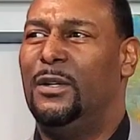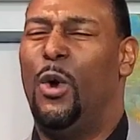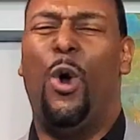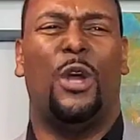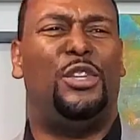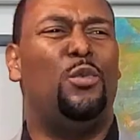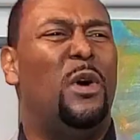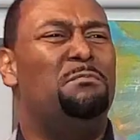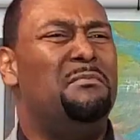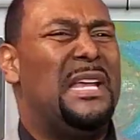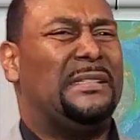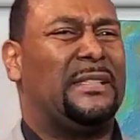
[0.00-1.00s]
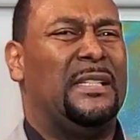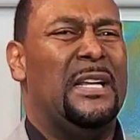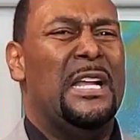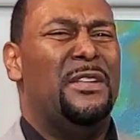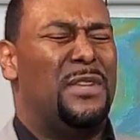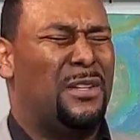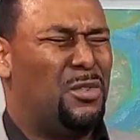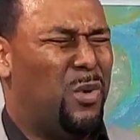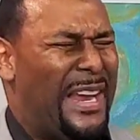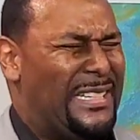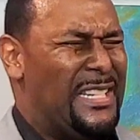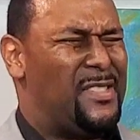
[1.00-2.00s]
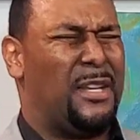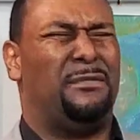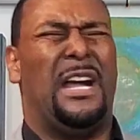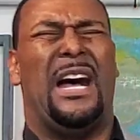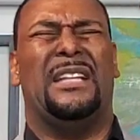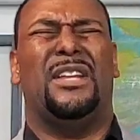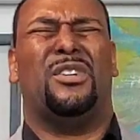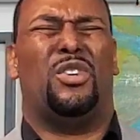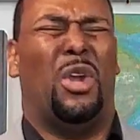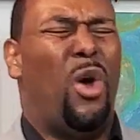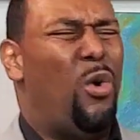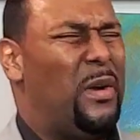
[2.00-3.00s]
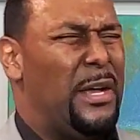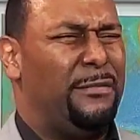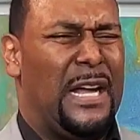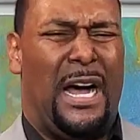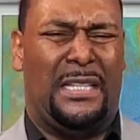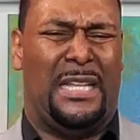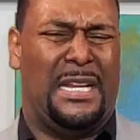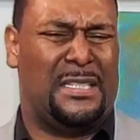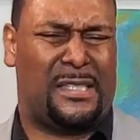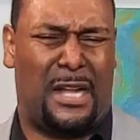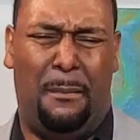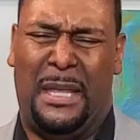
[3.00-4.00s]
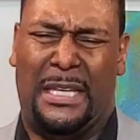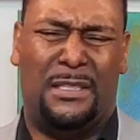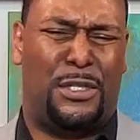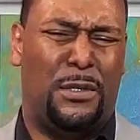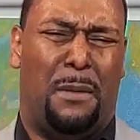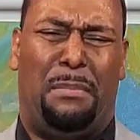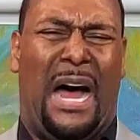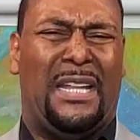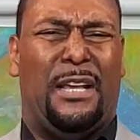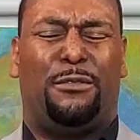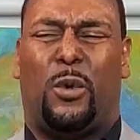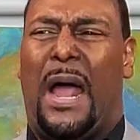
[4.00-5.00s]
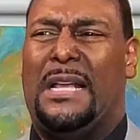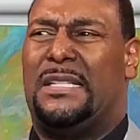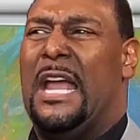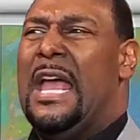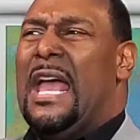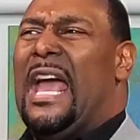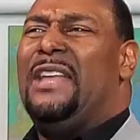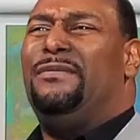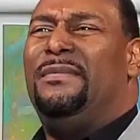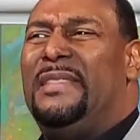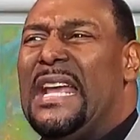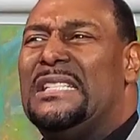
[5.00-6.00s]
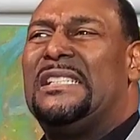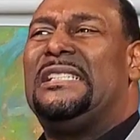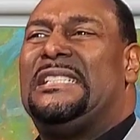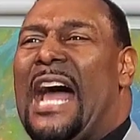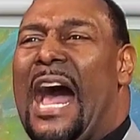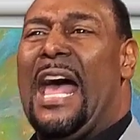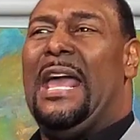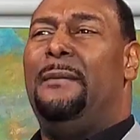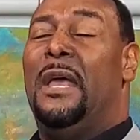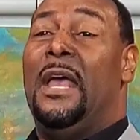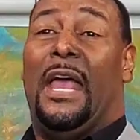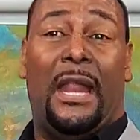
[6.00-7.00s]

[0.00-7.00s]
Or you will miss the greatness of God, the glory of God that is coming into the body of Christ at this time.